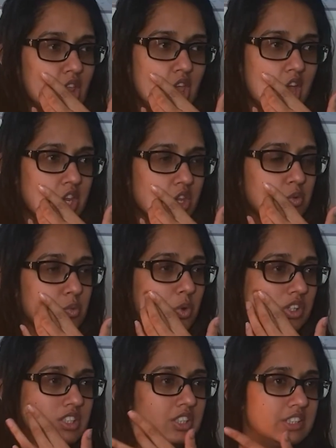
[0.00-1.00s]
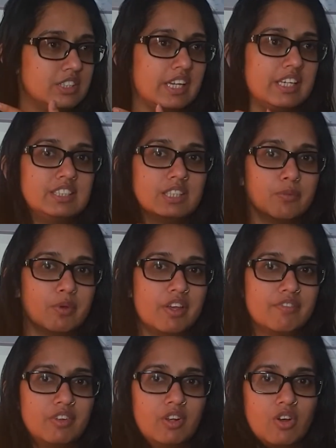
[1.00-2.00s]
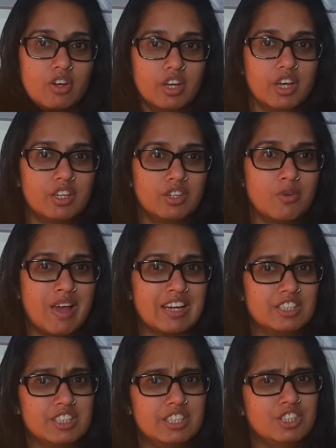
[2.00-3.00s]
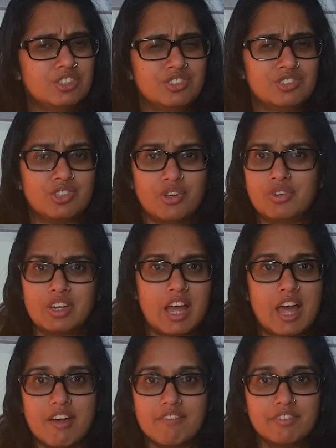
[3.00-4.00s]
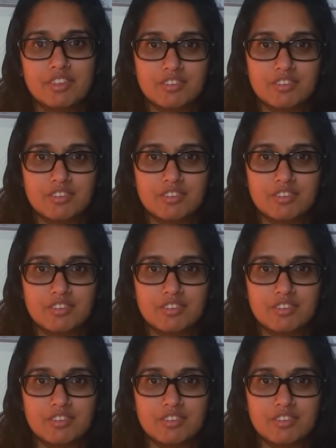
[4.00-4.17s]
and you want to stay somewhere for longer, you actually just don't have the